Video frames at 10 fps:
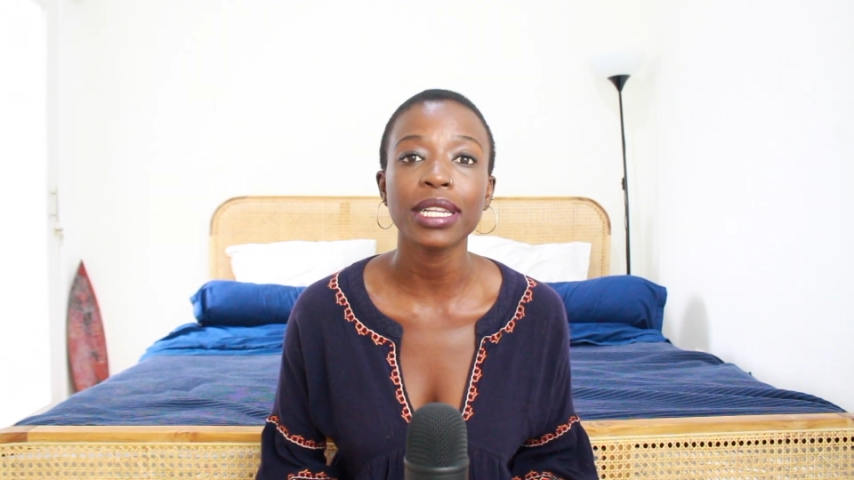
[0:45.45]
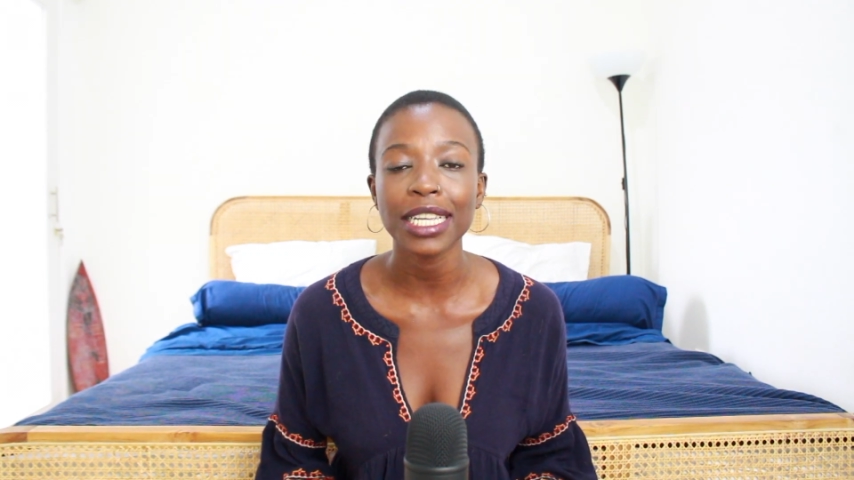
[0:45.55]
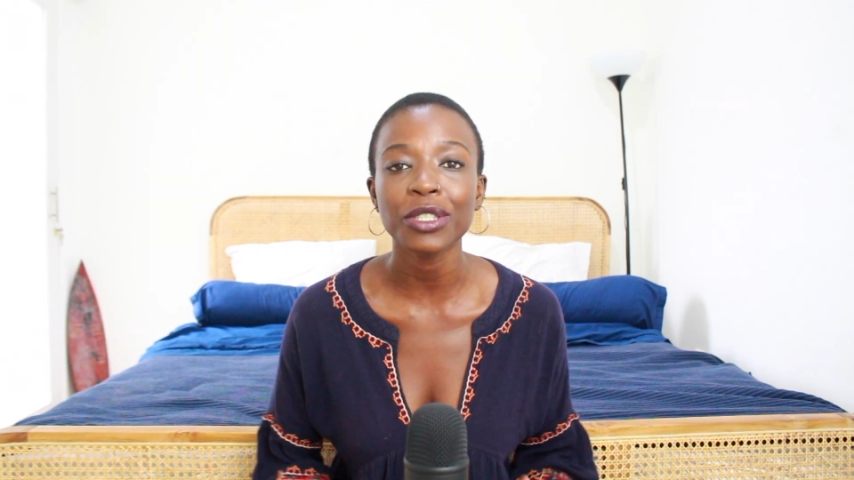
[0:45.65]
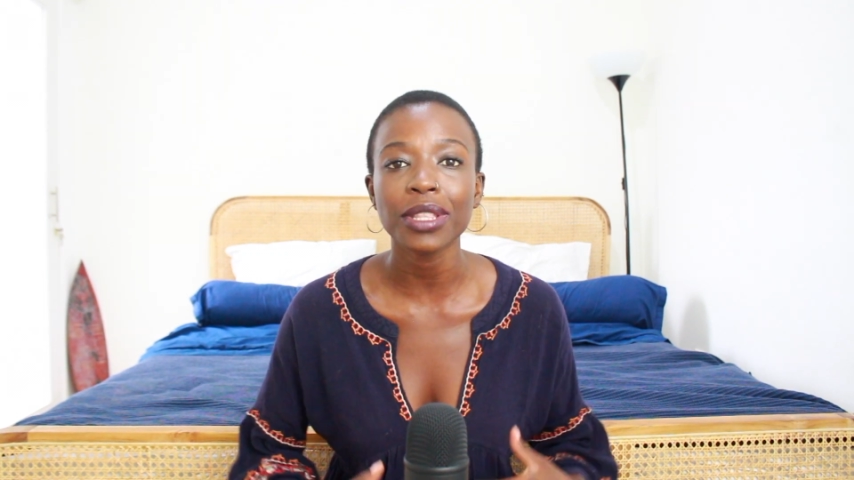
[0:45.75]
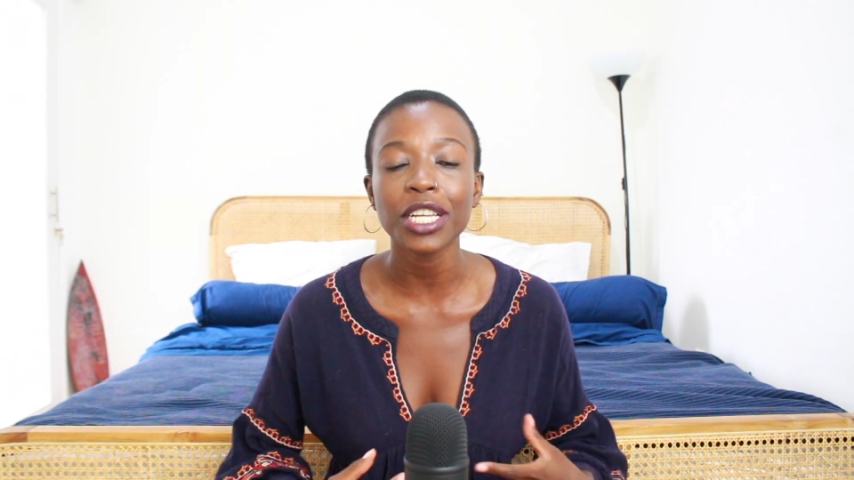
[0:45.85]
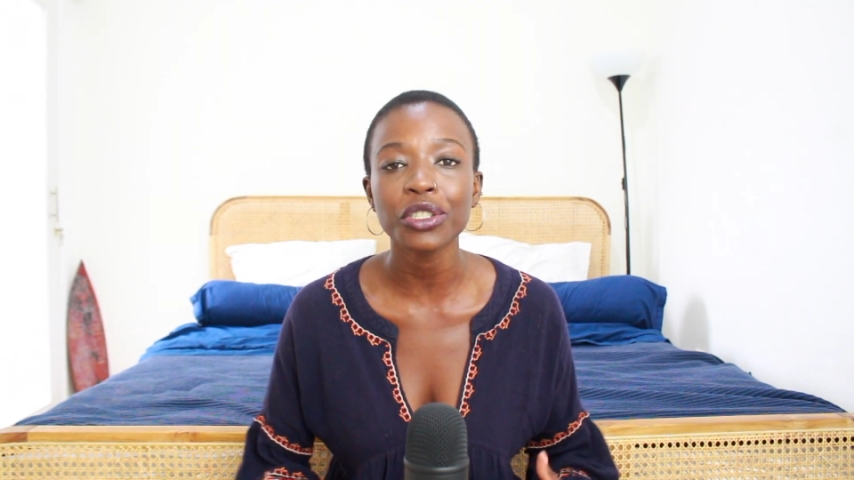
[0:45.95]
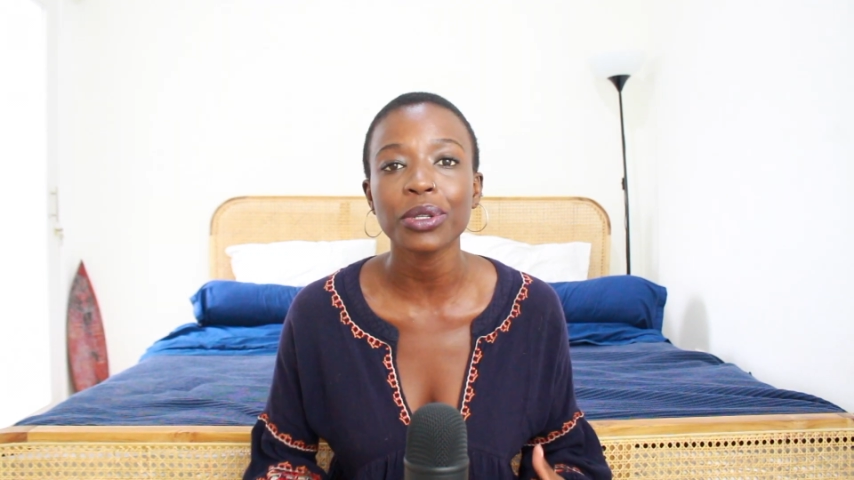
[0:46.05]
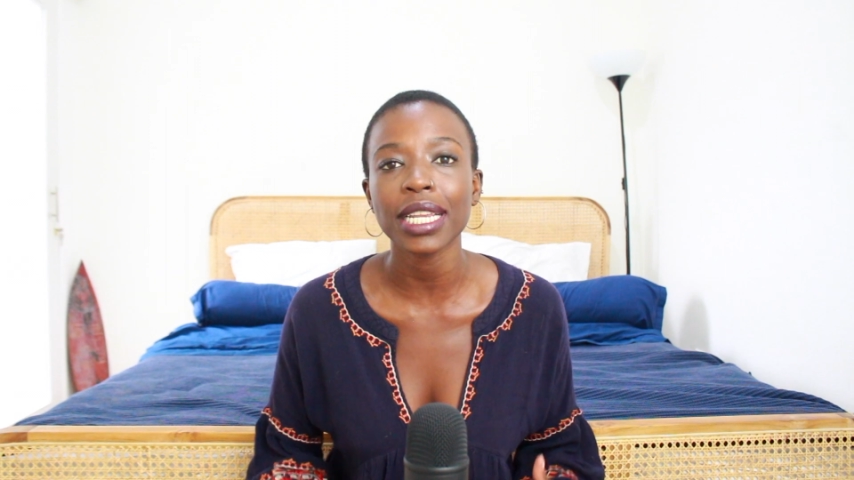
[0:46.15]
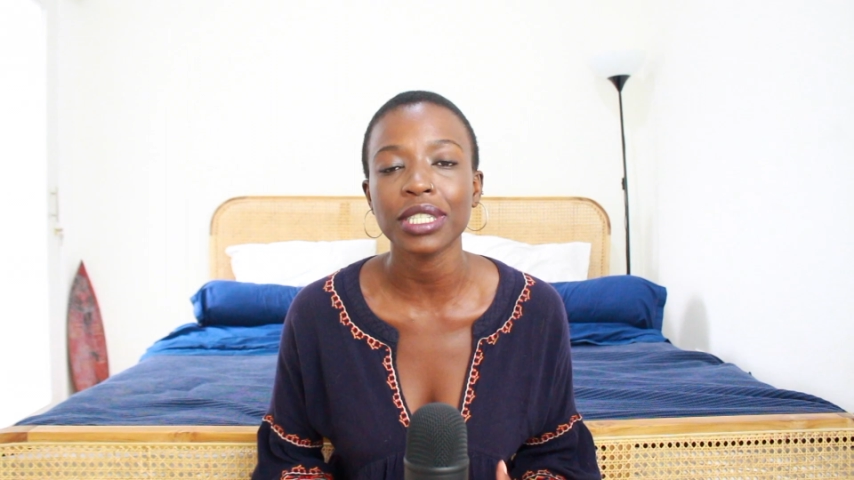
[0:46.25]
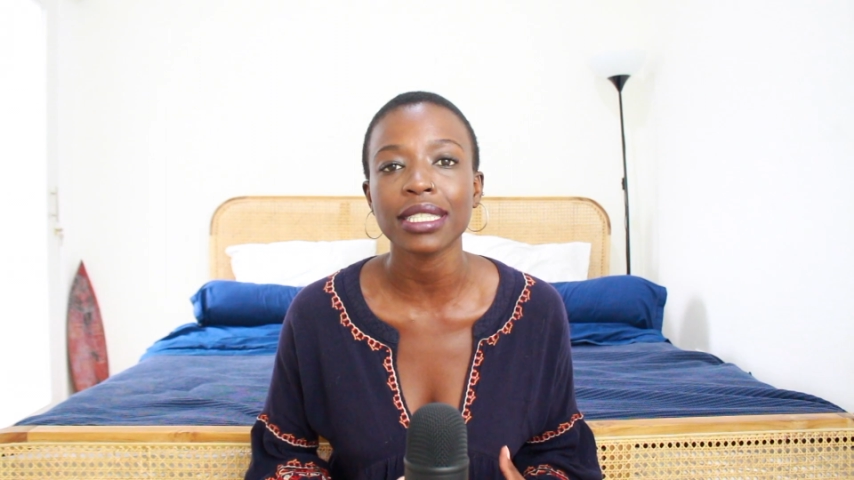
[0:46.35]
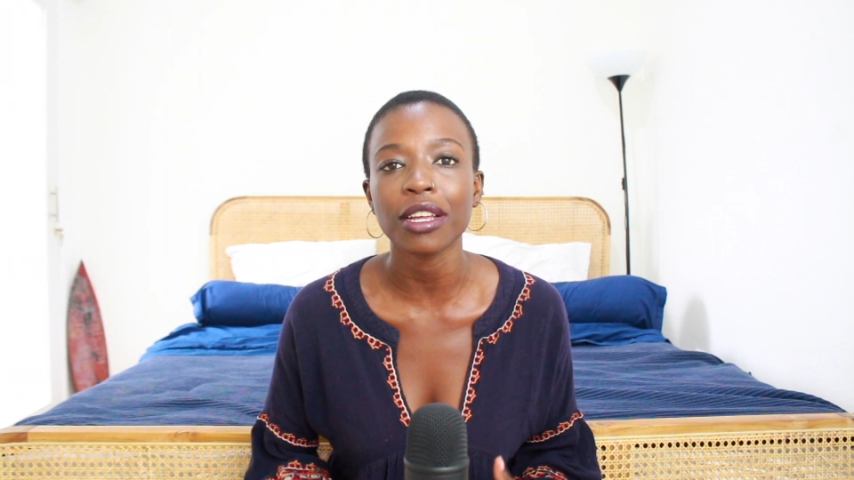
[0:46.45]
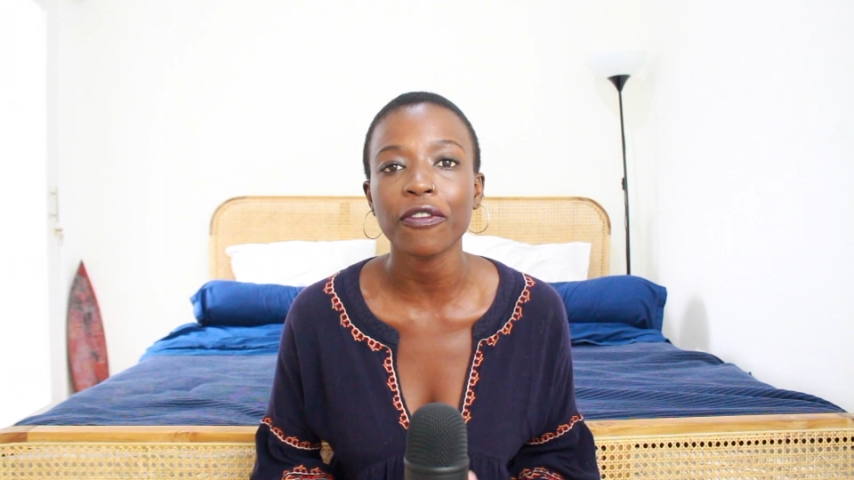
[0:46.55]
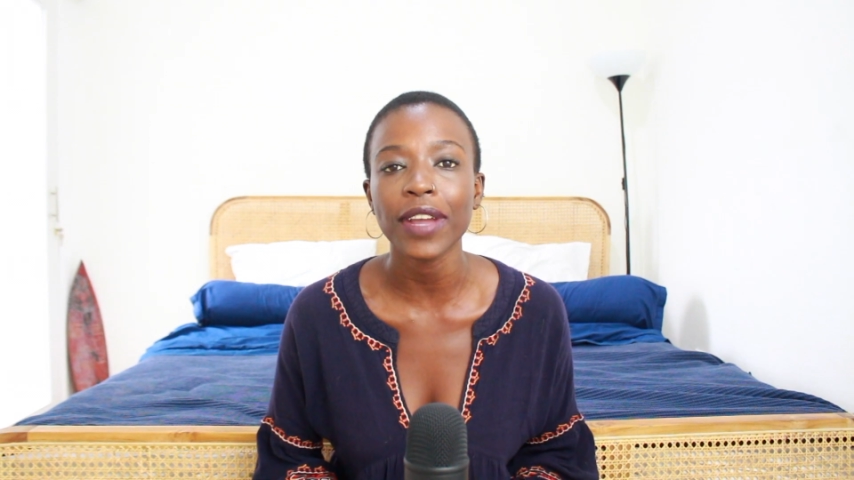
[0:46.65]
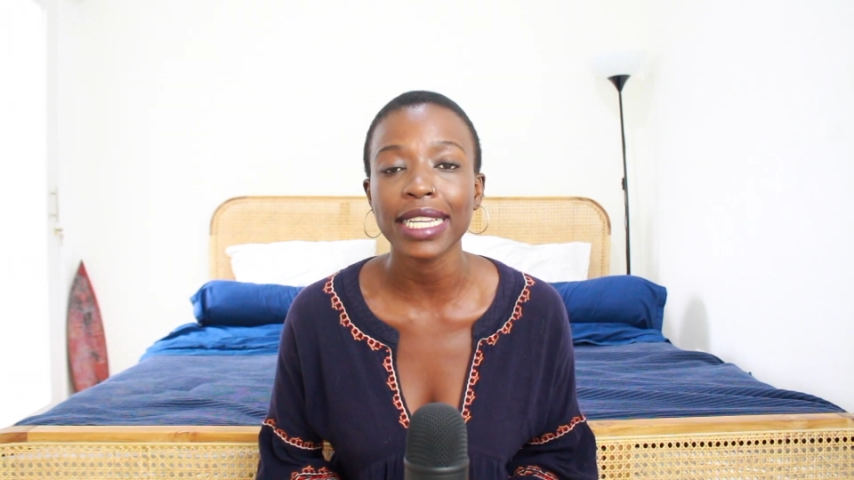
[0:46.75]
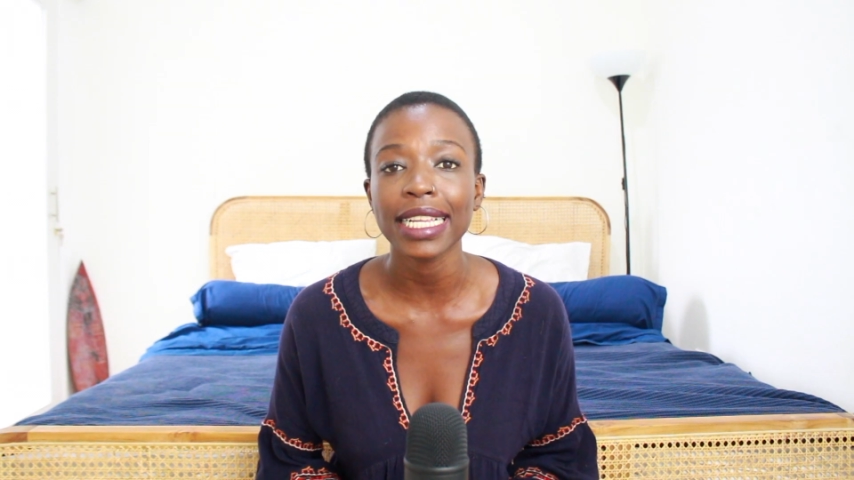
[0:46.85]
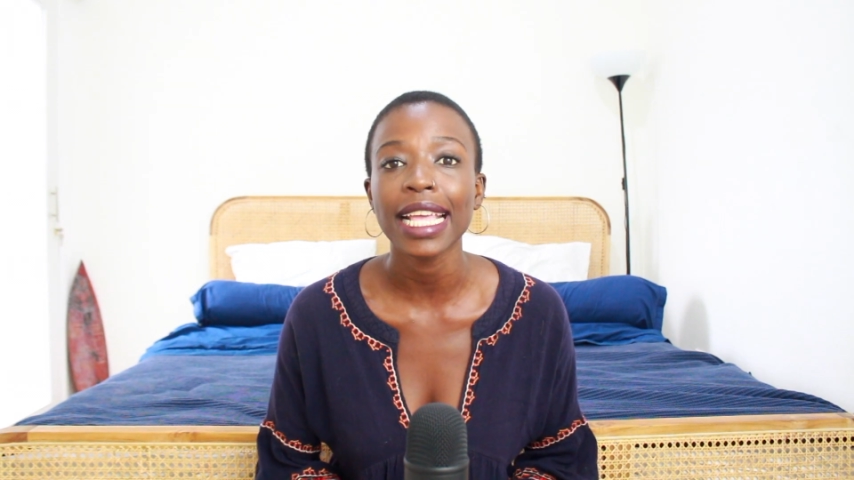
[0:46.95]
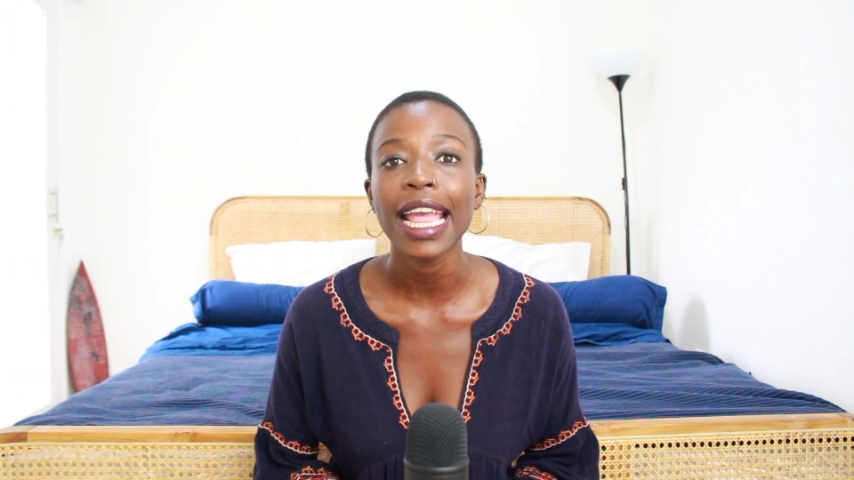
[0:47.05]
so that you can start finding